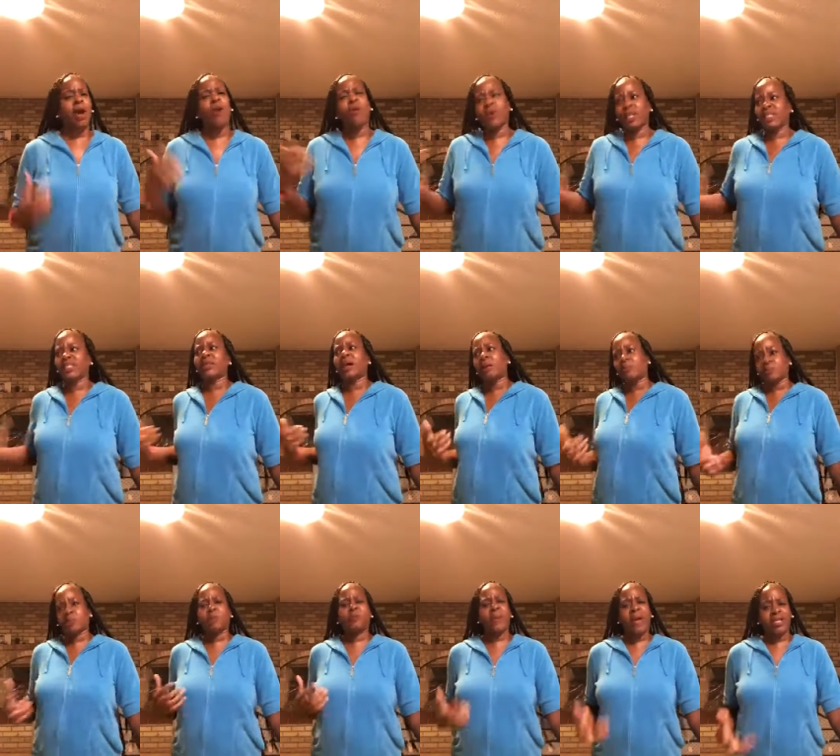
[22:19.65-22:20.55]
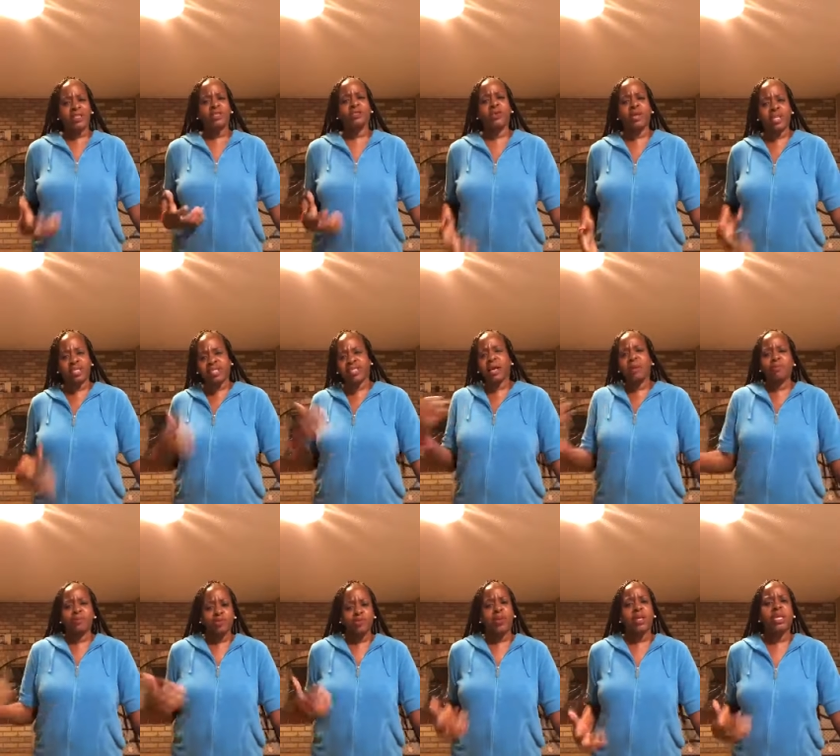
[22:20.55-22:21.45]
oh, it's something special here.
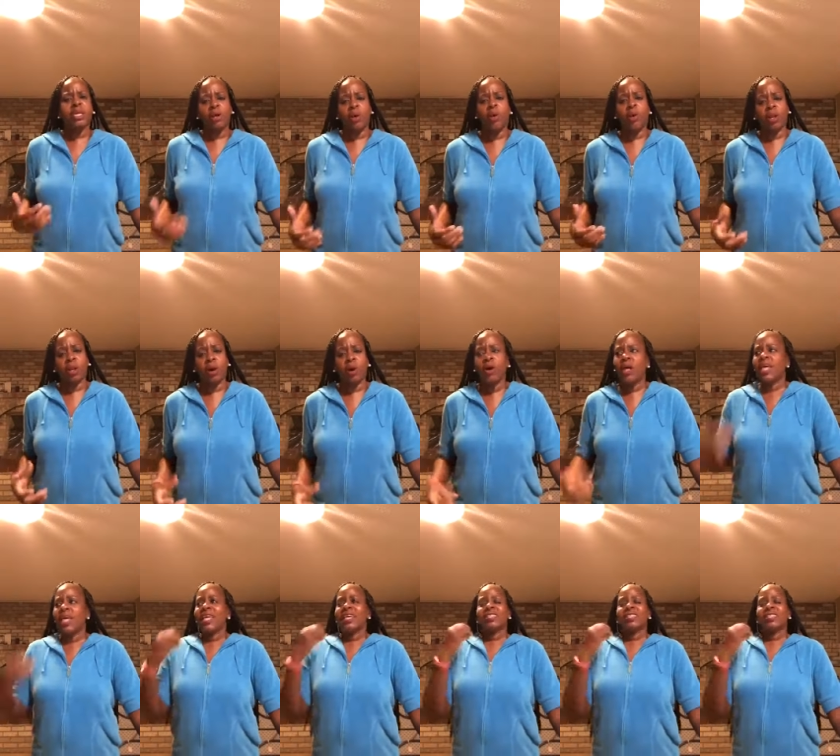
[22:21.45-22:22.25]
Something's really going on.